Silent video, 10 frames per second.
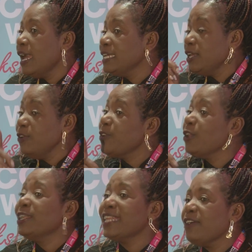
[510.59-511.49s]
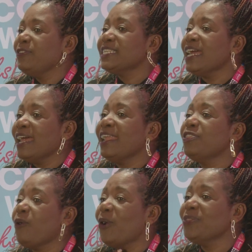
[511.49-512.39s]
And if you're not Lovey
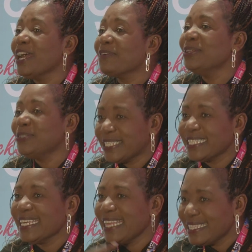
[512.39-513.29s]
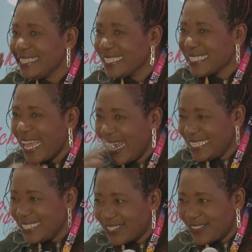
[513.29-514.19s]
Talana, they're going to see that this
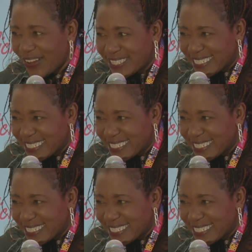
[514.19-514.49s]
age is not.